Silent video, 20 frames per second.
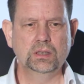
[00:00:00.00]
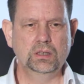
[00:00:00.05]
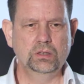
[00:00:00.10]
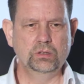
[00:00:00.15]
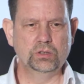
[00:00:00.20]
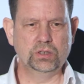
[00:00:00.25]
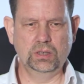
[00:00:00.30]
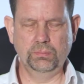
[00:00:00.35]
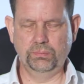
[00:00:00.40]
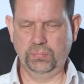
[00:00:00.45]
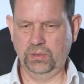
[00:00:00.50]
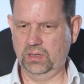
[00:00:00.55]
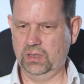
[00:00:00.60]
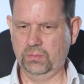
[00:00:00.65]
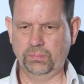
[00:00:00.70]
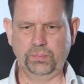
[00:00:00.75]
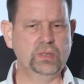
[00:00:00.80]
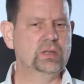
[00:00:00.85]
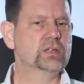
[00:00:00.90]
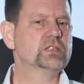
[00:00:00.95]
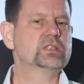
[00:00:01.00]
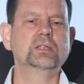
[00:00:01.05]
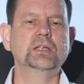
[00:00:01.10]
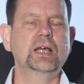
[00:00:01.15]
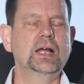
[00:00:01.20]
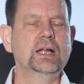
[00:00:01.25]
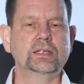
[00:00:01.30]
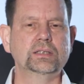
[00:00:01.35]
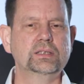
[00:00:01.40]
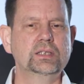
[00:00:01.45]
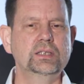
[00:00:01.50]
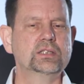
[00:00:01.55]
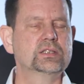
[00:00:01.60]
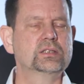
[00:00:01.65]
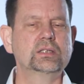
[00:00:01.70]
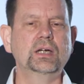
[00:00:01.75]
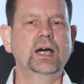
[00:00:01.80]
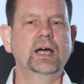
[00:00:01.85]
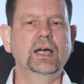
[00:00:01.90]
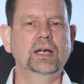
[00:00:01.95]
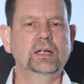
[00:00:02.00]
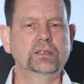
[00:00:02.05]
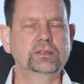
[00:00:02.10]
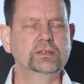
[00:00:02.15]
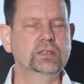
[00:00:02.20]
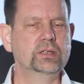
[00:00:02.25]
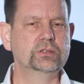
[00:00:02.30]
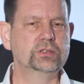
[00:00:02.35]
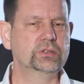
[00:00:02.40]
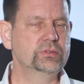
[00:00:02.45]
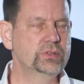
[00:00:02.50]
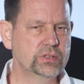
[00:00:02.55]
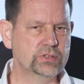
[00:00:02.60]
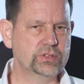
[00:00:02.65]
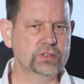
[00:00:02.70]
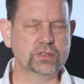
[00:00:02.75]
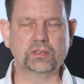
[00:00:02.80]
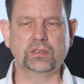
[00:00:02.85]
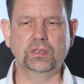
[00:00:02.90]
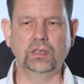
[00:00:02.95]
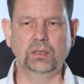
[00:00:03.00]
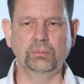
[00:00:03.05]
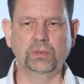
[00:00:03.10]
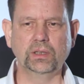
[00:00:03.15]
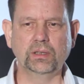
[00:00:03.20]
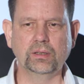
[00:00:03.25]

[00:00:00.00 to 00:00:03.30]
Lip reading: They usually put the personality style, and those are interesting.